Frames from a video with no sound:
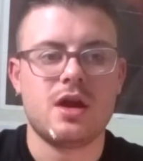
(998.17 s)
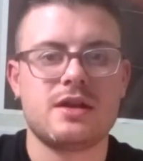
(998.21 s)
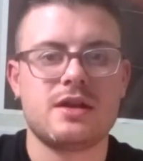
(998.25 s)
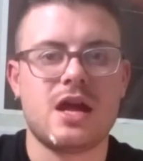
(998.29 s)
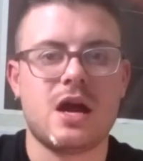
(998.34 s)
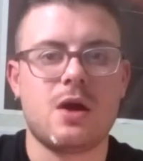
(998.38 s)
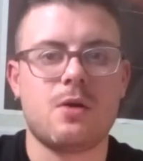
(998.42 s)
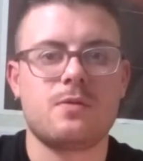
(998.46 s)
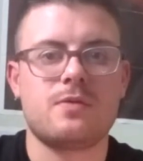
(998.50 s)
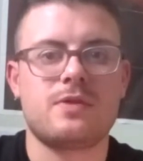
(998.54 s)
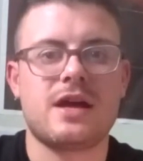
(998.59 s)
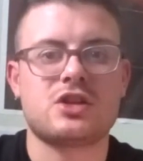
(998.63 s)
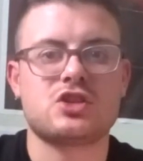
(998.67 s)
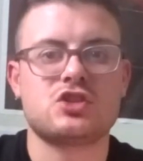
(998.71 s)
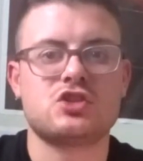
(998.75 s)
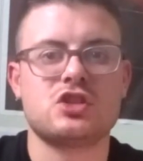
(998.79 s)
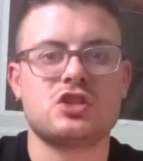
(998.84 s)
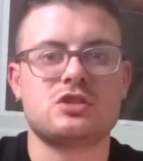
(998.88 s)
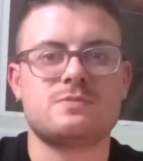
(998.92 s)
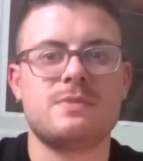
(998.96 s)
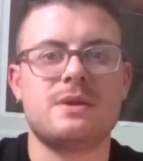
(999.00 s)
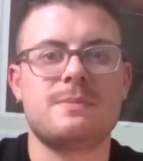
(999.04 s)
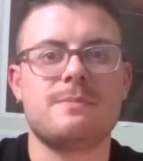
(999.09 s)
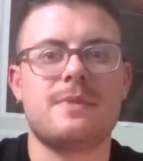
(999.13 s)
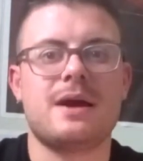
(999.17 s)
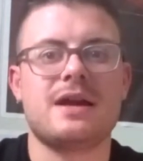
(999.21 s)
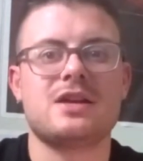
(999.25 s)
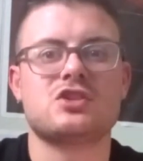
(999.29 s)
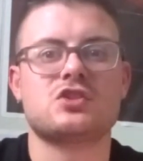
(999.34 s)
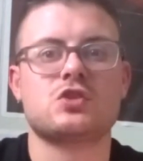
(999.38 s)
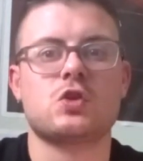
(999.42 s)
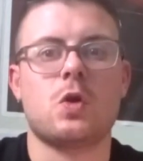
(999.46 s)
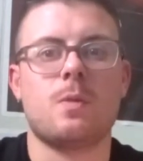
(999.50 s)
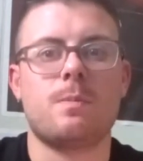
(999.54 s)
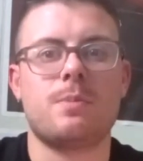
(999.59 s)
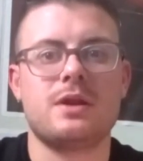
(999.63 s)
Now, that's just me, my
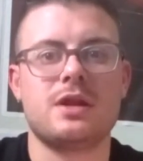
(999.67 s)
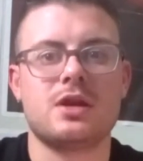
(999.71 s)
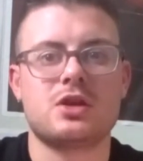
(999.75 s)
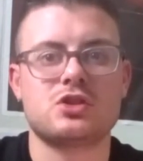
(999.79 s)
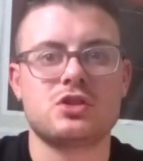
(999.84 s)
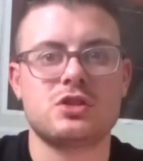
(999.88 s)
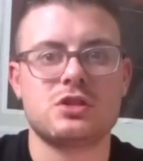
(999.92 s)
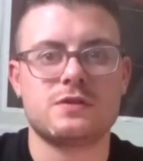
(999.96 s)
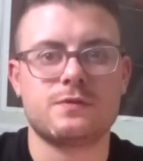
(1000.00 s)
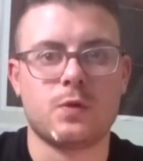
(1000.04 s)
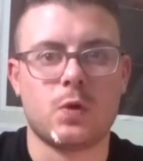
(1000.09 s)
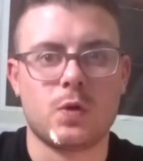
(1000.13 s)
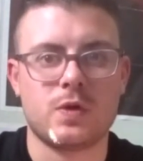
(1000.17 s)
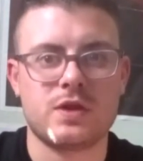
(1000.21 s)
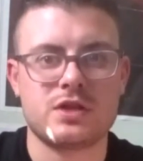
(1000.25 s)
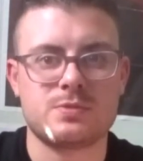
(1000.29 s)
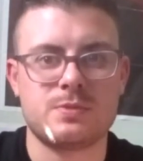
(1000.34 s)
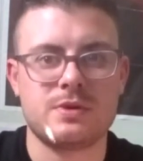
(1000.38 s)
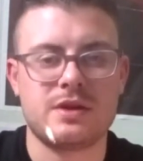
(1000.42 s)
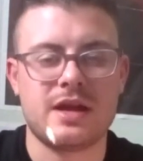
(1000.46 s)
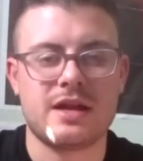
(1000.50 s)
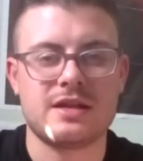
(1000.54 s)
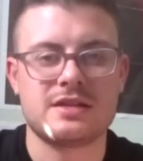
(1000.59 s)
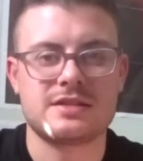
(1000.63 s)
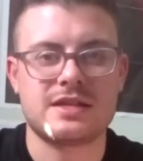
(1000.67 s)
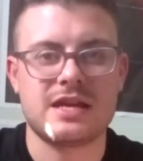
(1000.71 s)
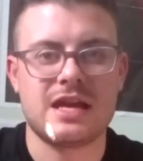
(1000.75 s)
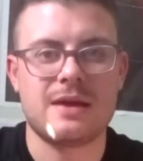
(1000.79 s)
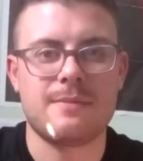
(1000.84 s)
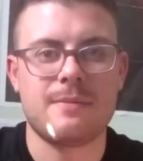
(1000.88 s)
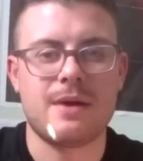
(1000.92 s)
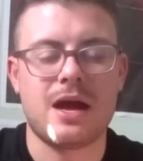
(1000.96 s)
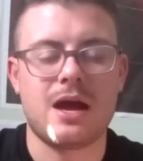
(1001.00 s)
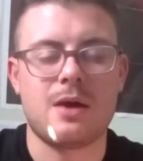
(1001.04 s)
score predictions for this weekend's game.